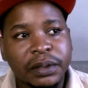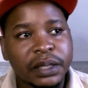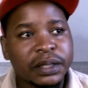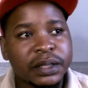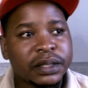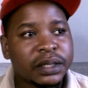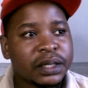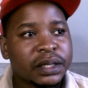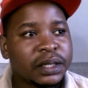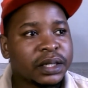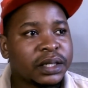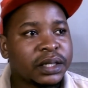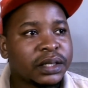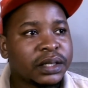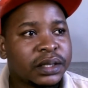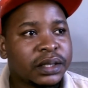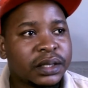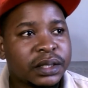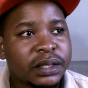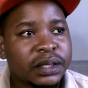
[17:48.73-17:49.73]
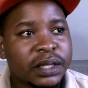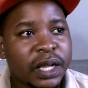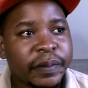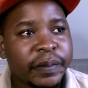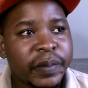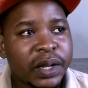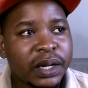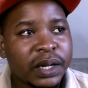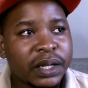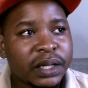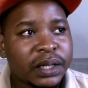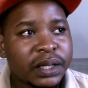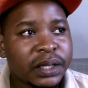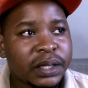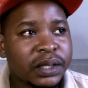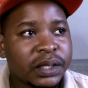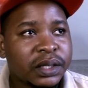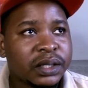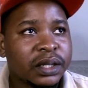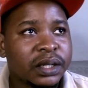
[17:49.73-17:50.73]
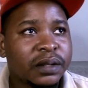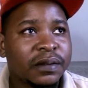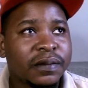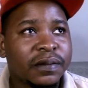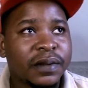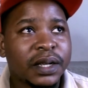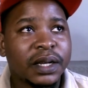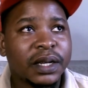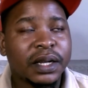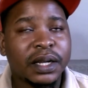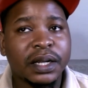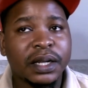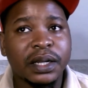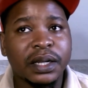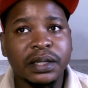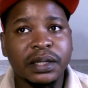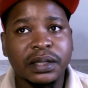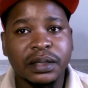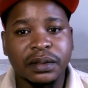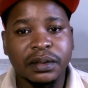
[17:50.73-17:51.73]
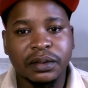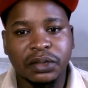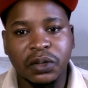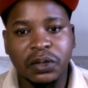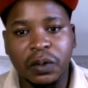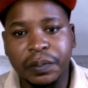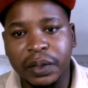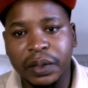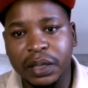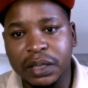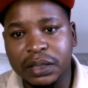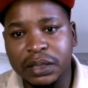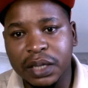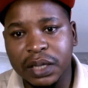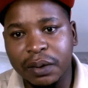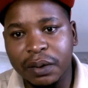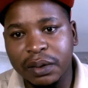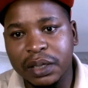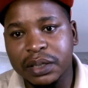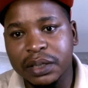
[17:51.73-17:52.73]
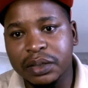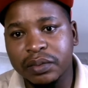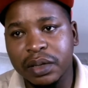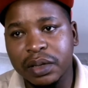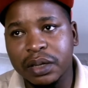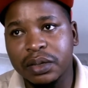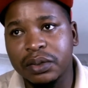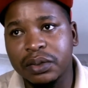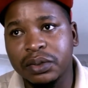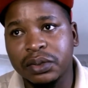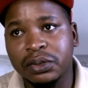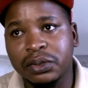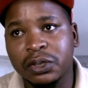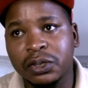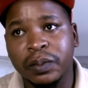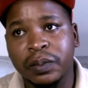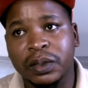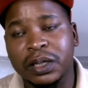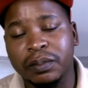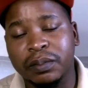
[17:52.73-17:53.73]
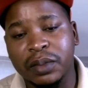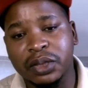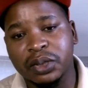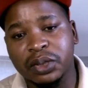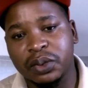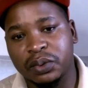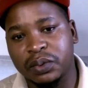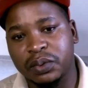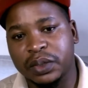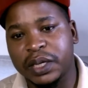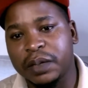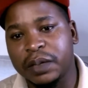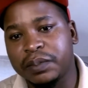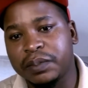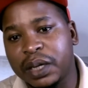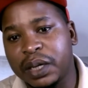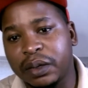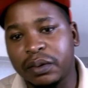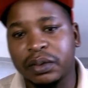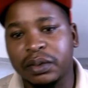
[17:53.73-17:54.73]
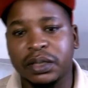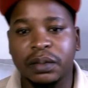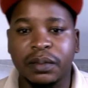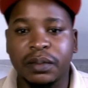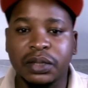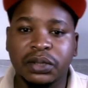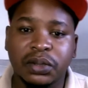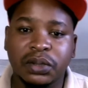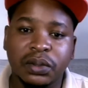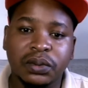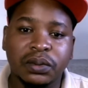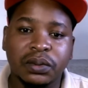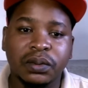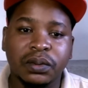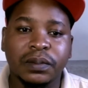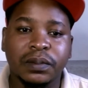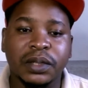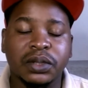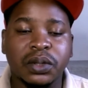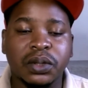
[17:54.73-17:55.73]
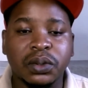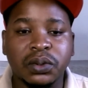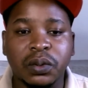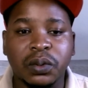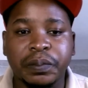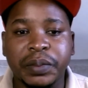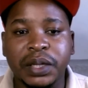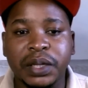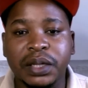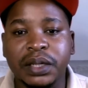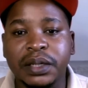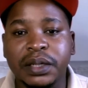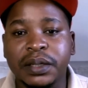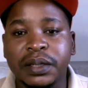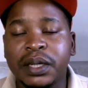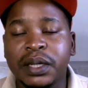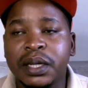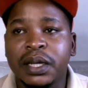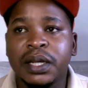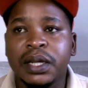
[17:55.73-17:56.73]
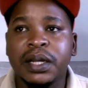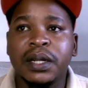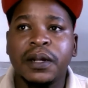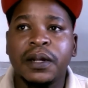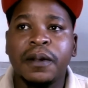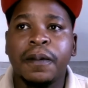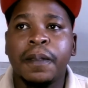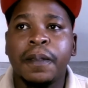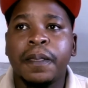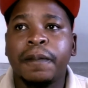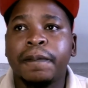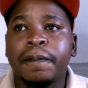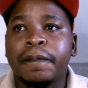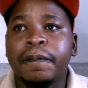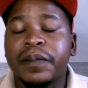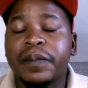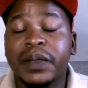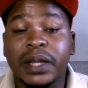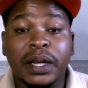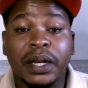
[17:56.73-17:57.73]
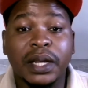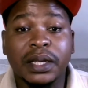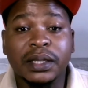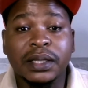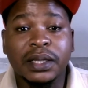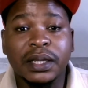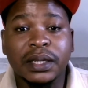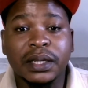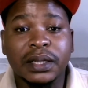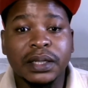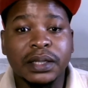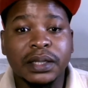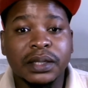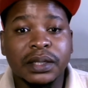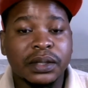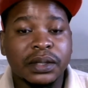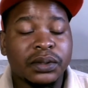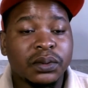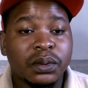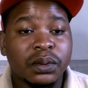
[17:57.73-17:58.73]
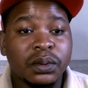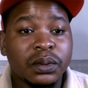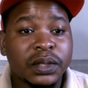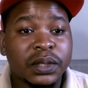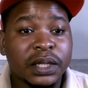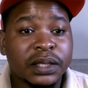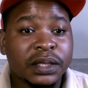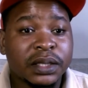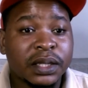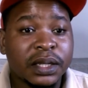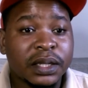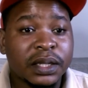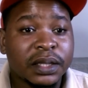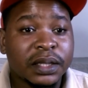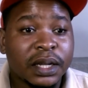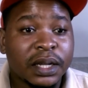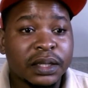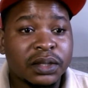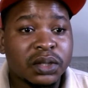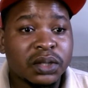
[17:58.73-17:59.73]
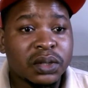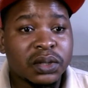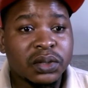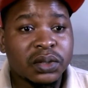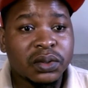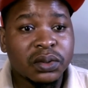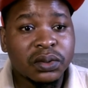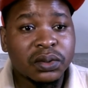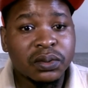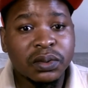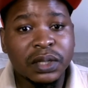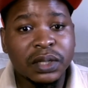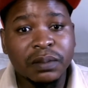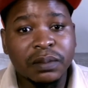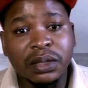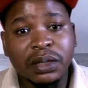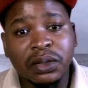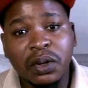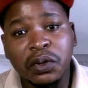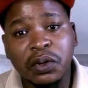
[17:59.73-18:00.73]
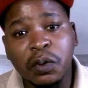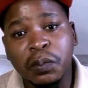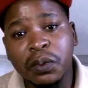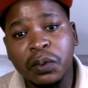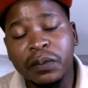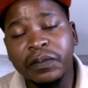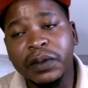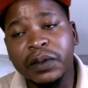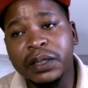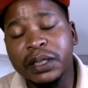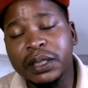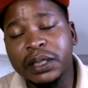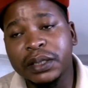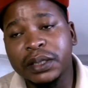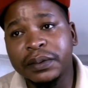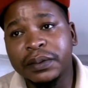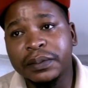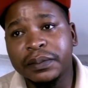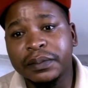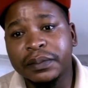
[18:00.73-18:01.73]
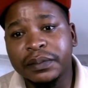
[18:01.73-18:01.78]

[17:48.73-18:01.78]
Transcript: let's say as Debeles, as vendors, Joburg is ours. We are close to Joburg. They must go to Cape Town, or they must go to PE. The next thing is Zulus are saying that Sutus, they must go to Bloemfontein.